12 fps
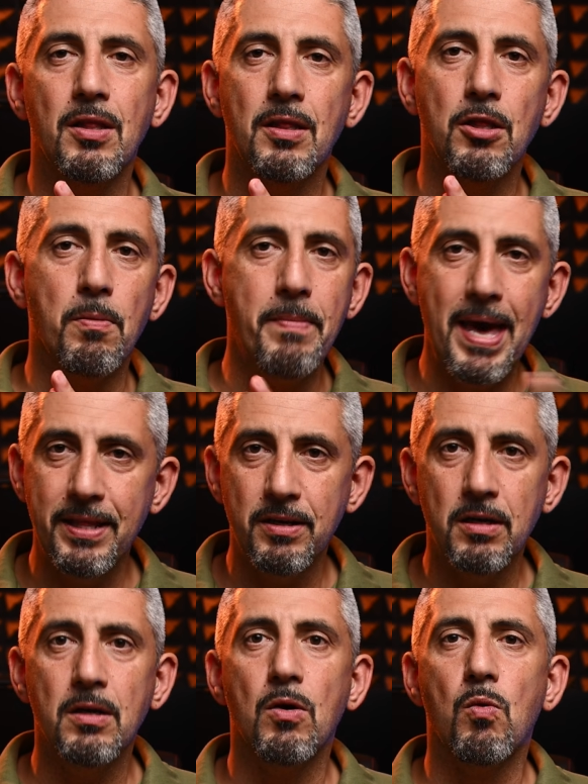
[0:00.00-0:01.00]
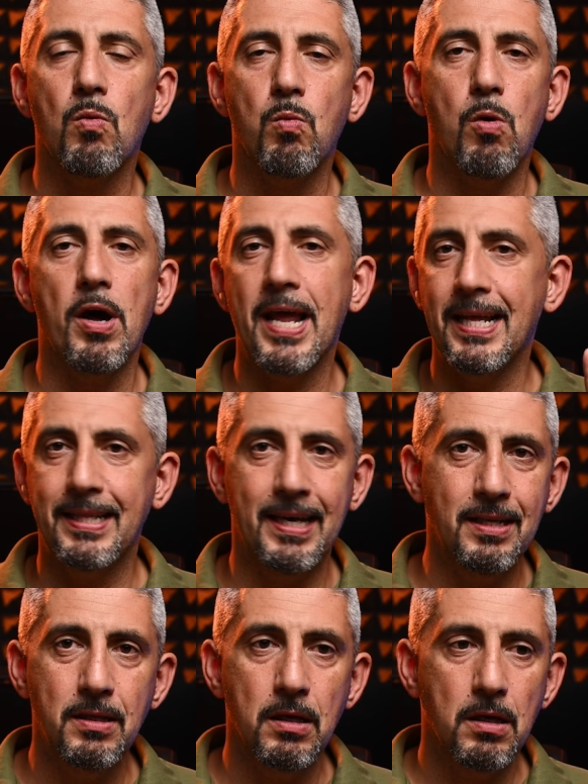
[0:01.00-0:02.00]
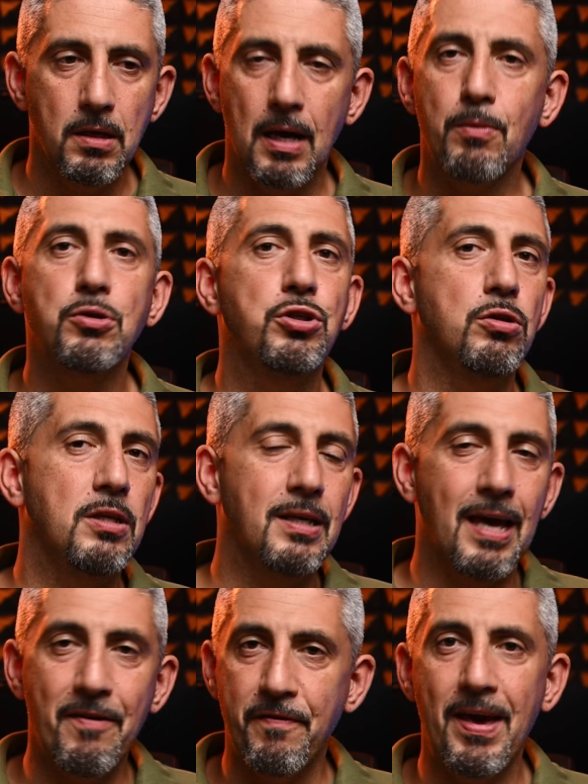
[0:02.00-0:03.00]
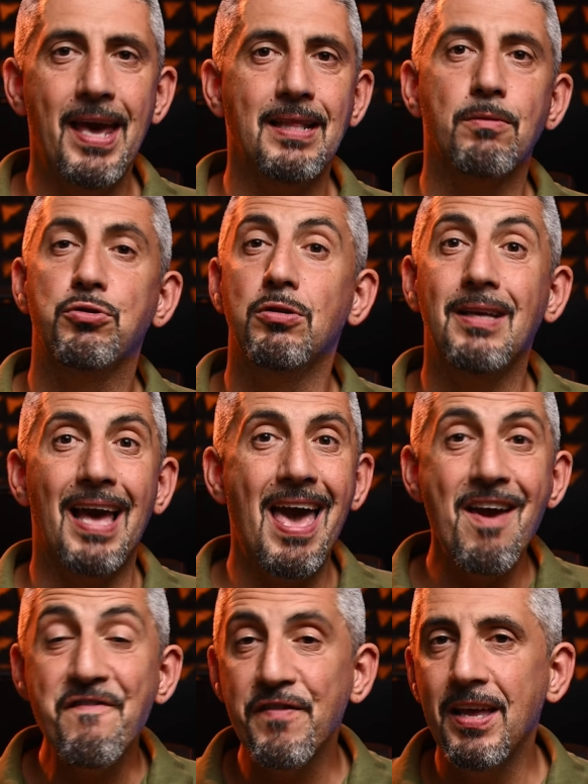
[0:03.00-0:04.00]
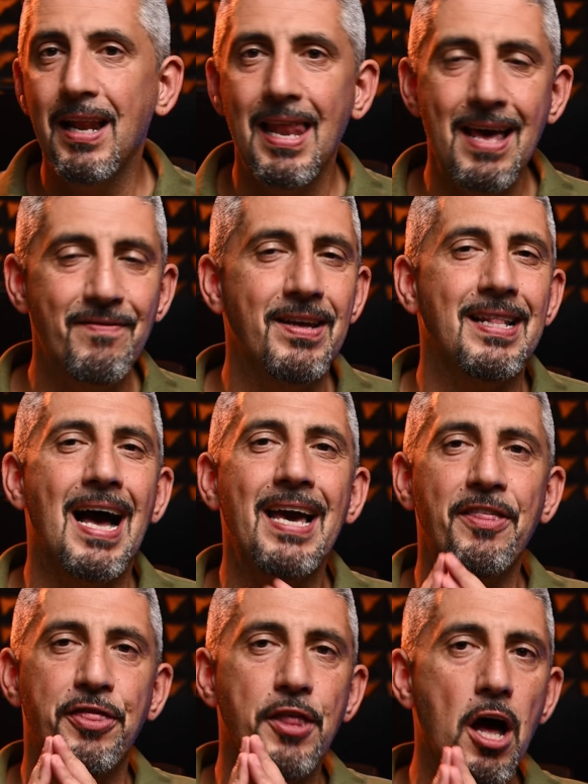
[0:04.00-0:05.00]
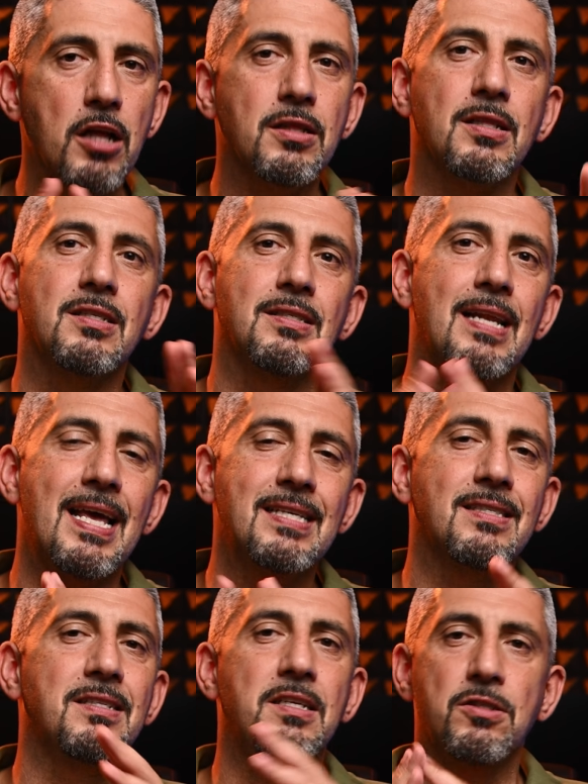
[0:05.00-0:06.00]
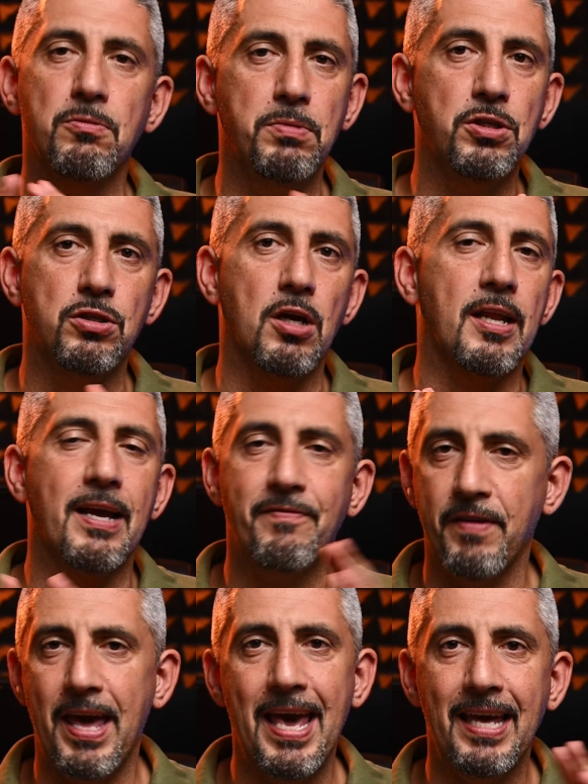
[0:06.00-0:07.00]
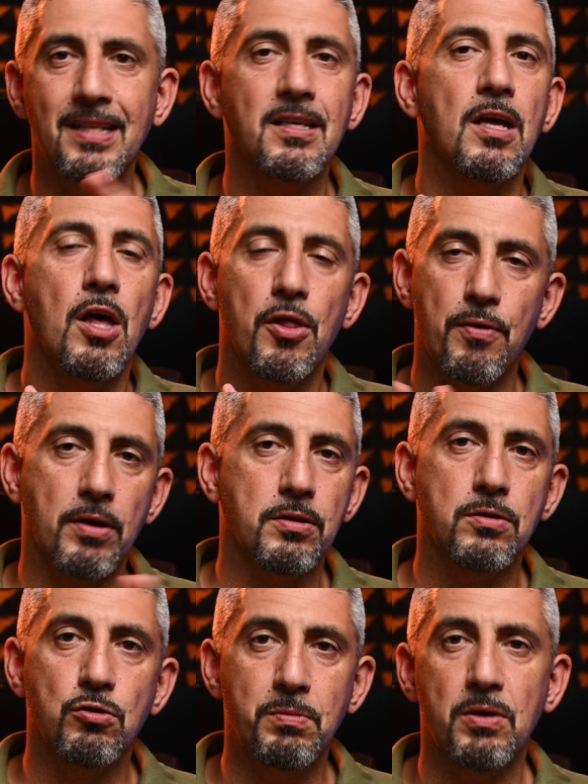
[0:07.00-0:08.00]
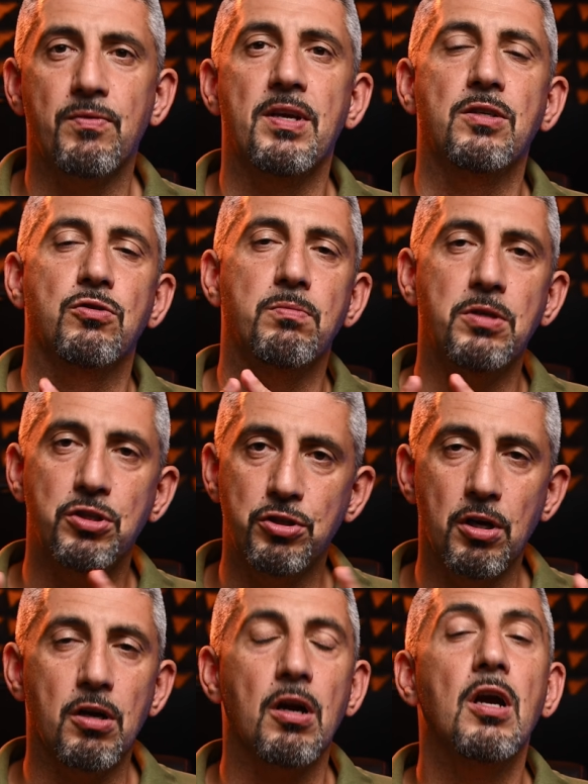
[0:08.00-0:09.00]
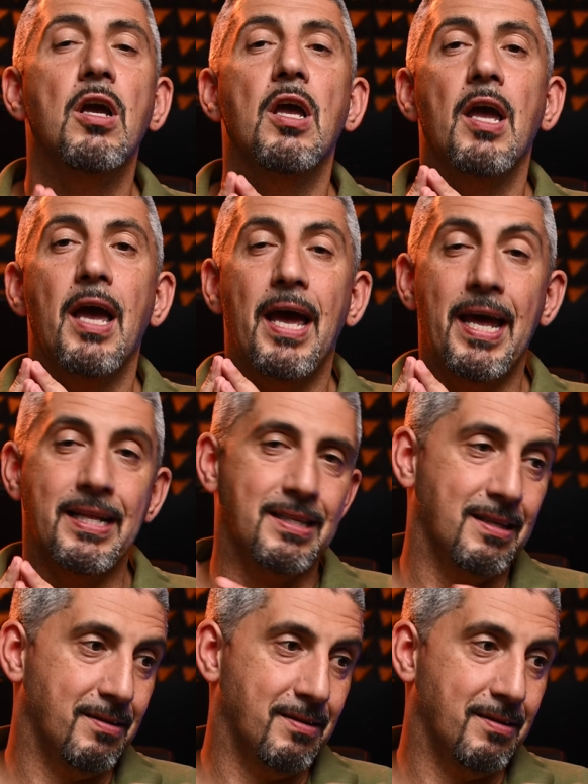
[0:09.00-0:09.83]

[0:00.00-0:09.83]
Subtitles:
no matter what I did, I was shooting f8, I was shooting f11. I thought this lens needs to be shot f8 throughout the zooming range to be sure. And